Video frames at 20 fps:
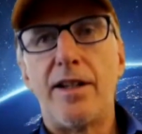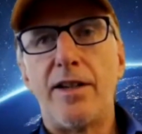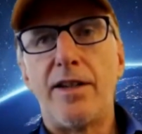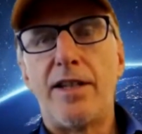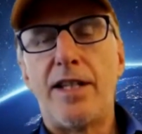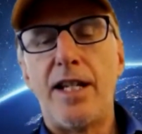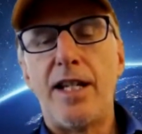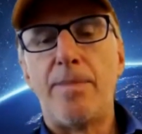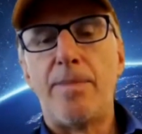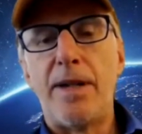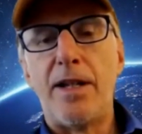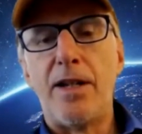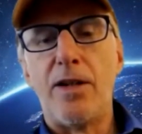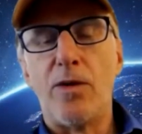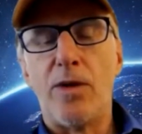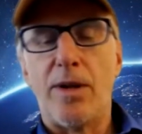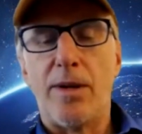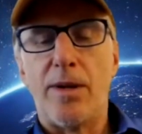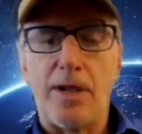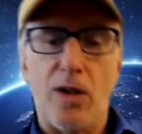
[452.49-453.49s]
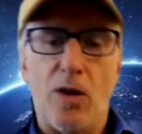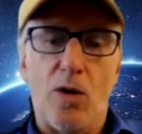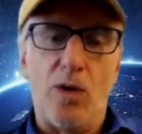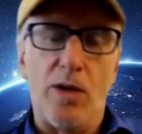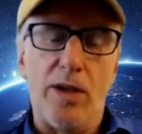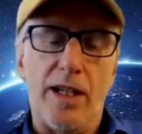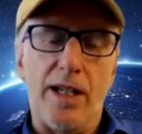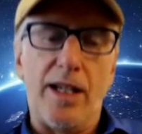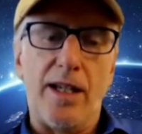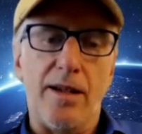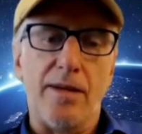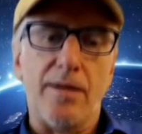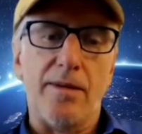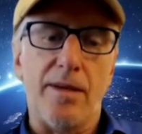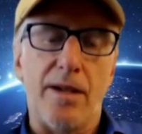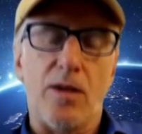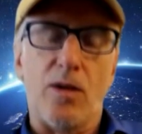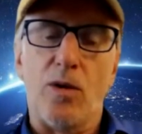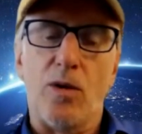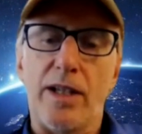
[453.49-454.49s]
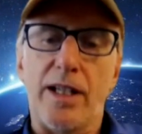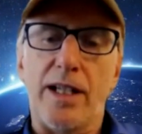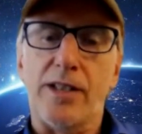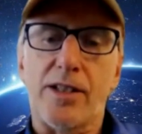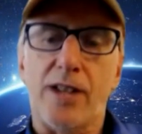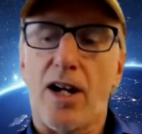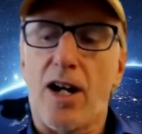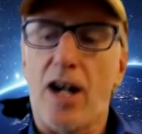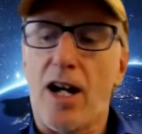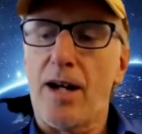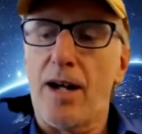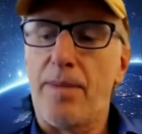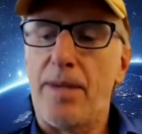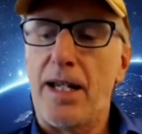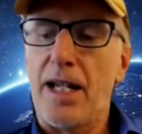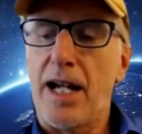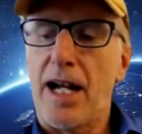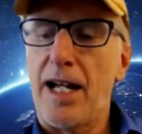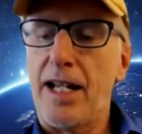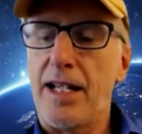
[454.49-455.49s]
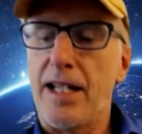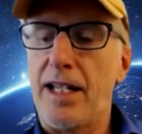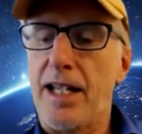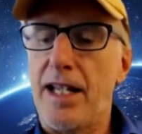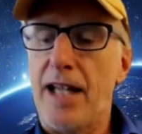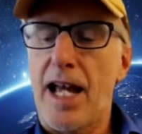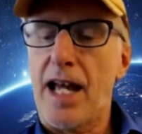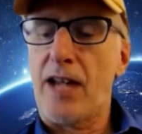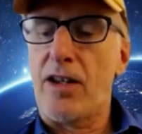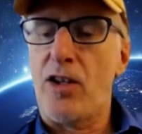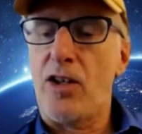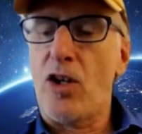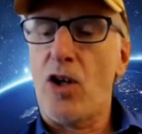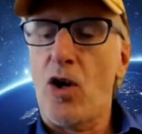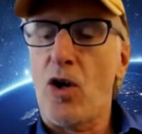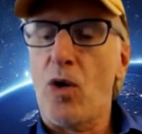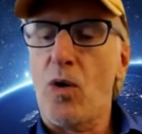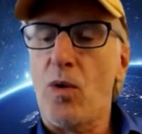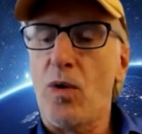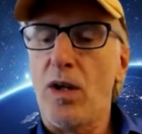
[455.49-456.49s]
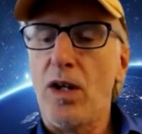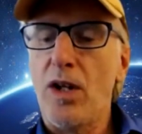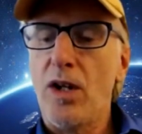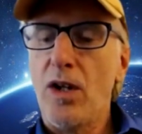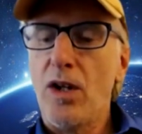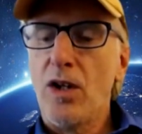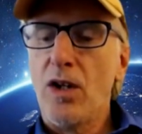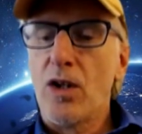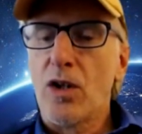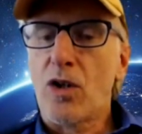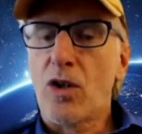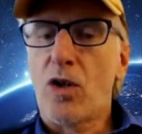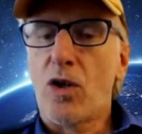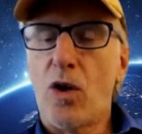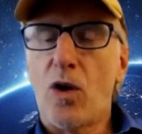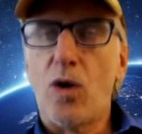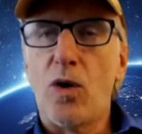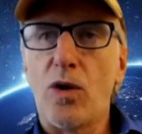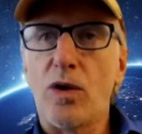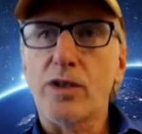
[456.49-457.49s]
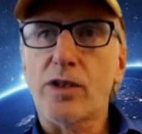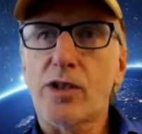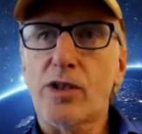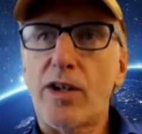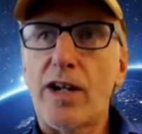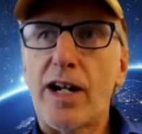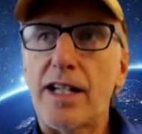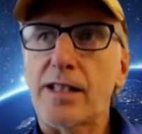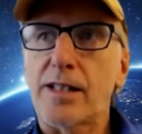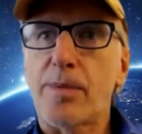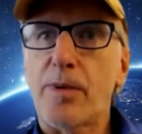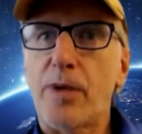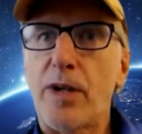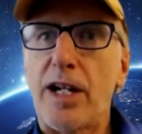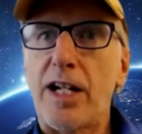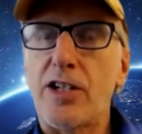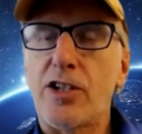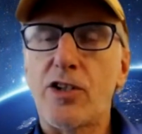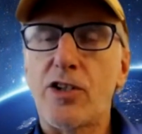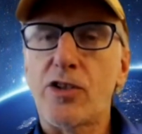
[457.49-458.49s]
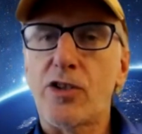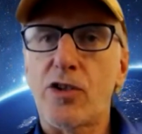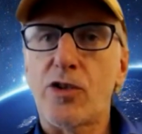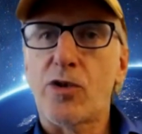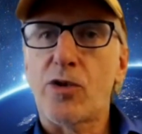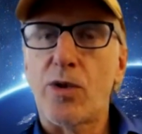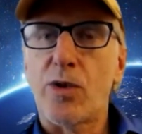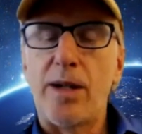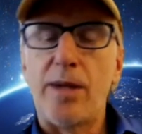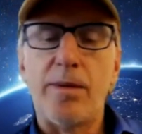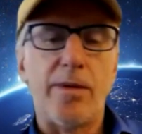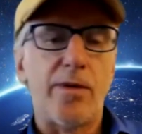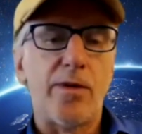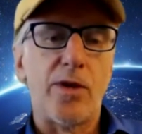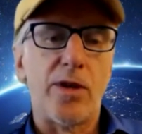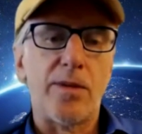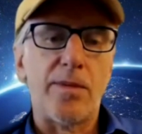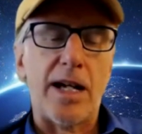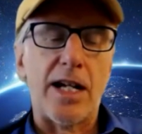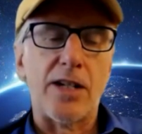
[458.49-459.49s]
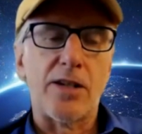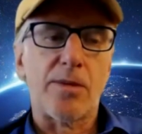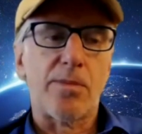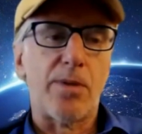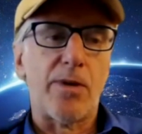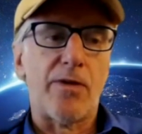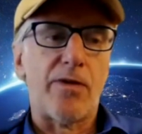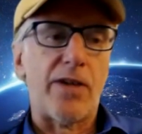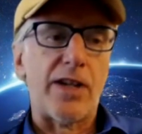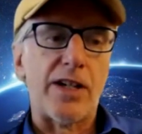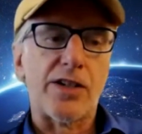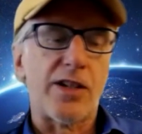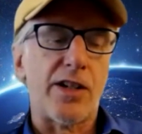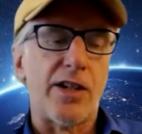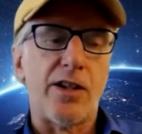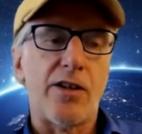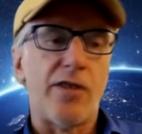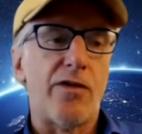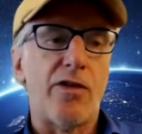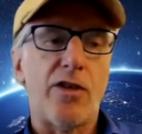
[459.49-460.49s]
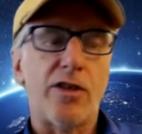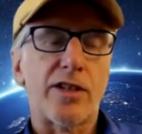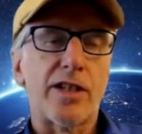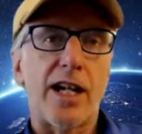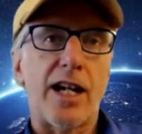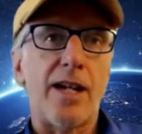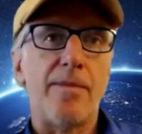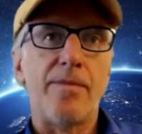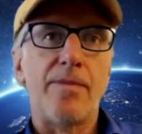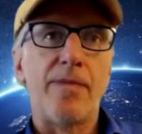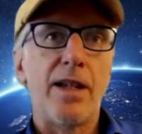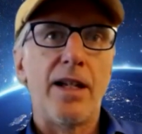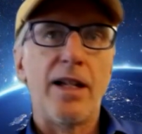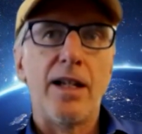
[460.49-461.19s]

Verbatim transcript: deep into it, but only only as a hobby. I had no goals or aspirations or dream of doing magic professionally or full time